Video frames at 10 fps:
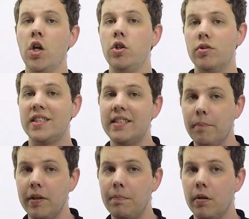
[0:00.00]
you
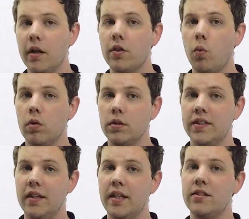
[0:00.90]
simply plug the world's
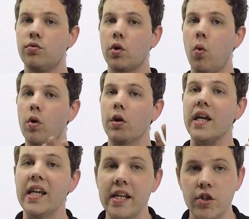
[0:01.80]
thinnest recorder
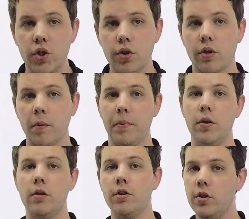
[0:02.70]
into your
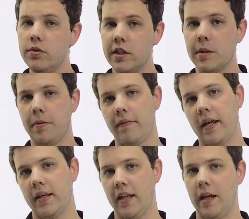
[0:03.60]
computer using the
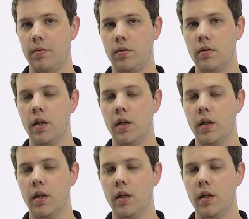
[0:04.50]
provided cable.